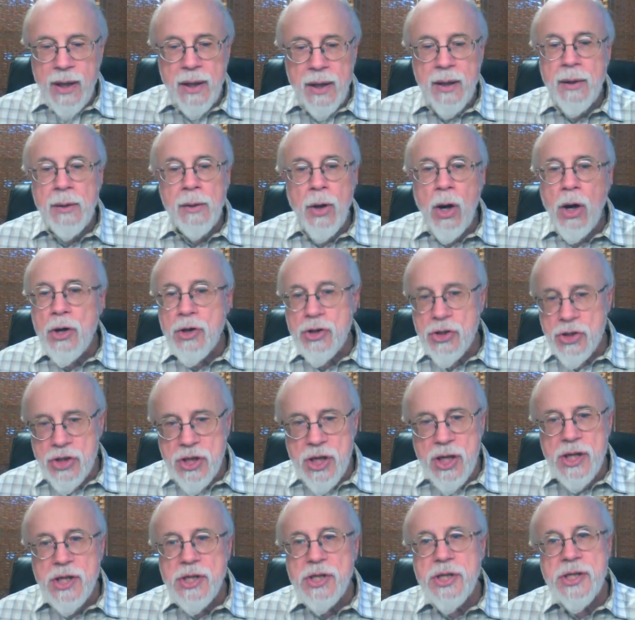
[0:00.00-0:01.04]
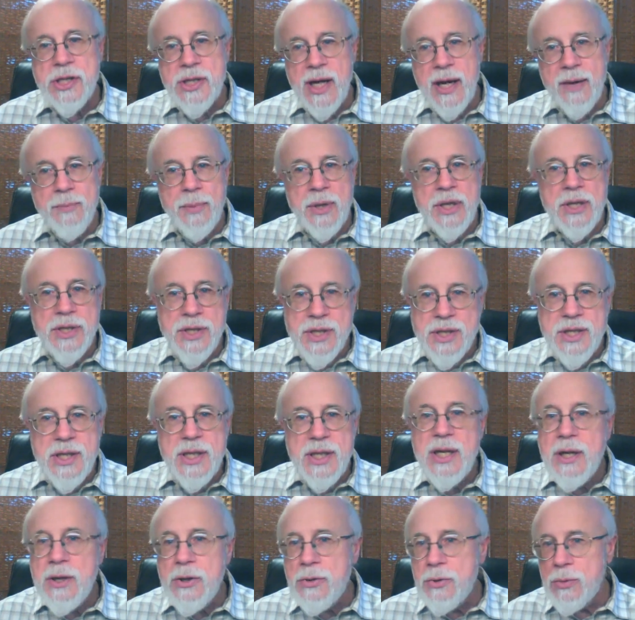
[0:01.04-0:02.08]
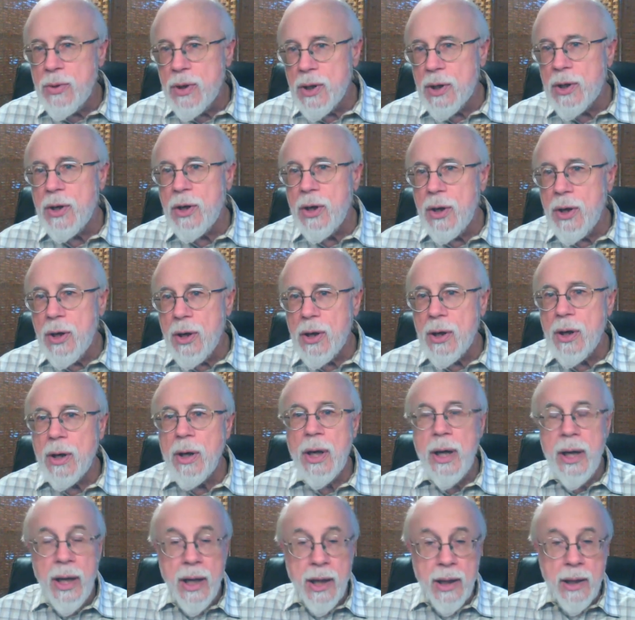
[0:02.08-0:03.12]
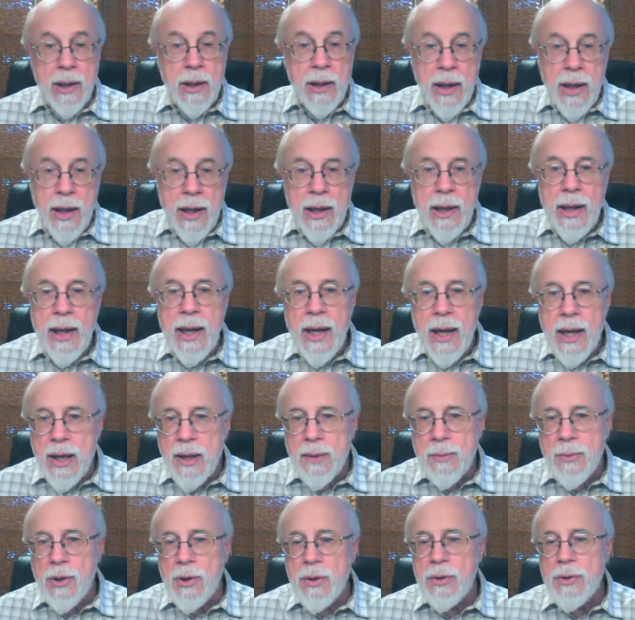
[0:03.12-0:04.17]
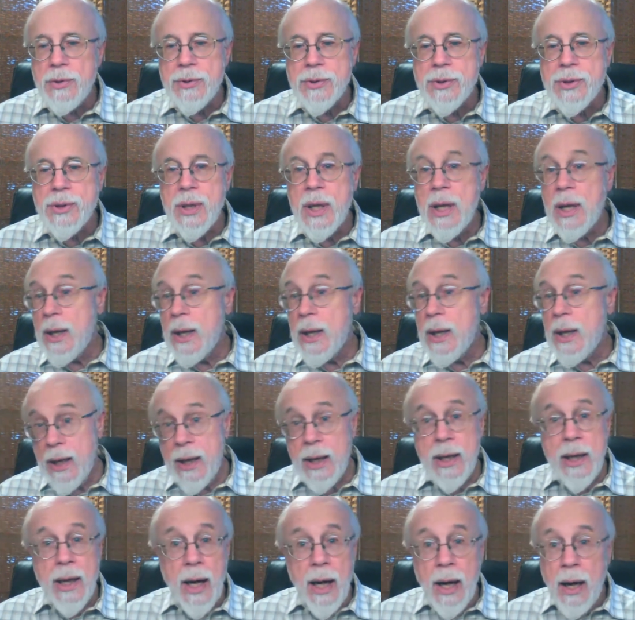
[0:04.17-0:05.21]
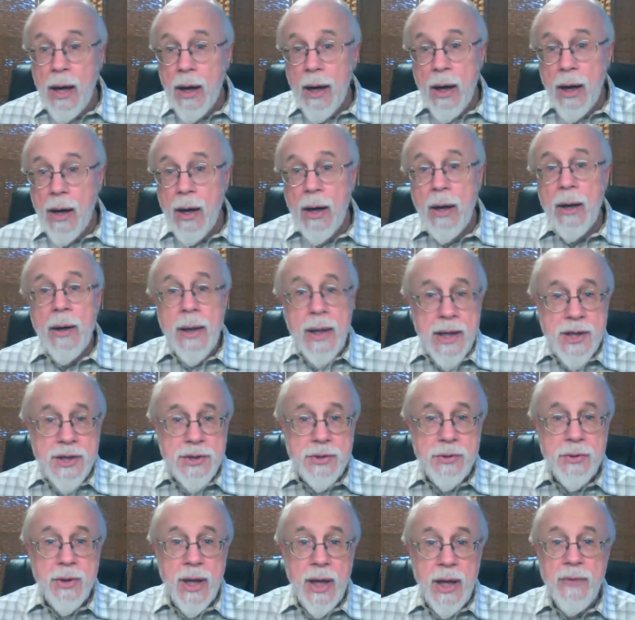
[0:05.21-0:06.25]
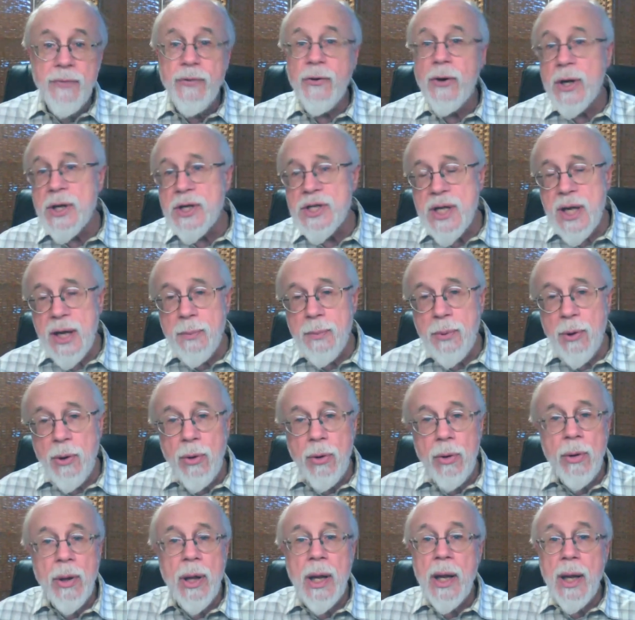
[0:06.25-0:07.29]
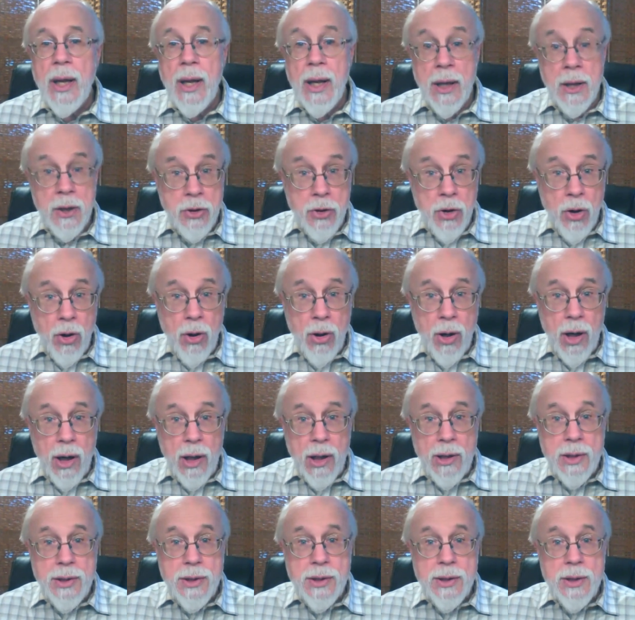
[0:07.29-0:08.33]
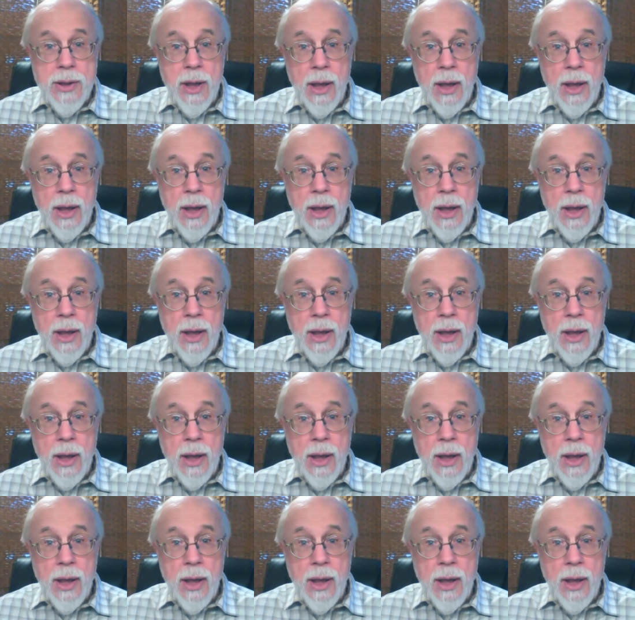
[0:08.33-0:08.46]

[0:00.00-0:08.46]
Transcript: large changes have been seen to occur in animals in our history. For example, in dogs.